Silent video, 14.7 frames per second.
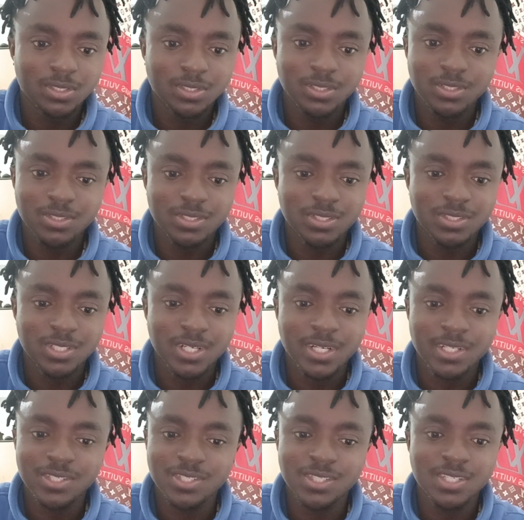Listen, they
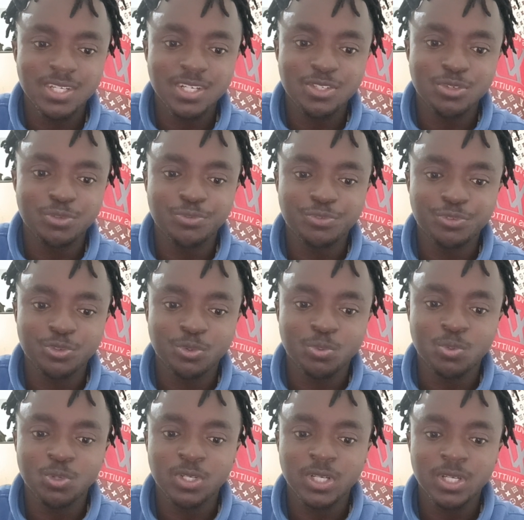are scared of your
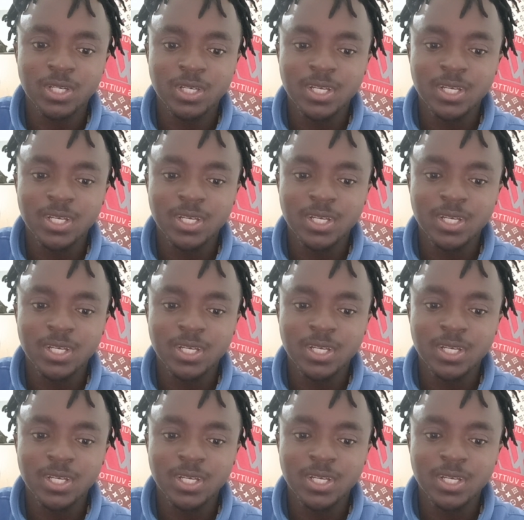word,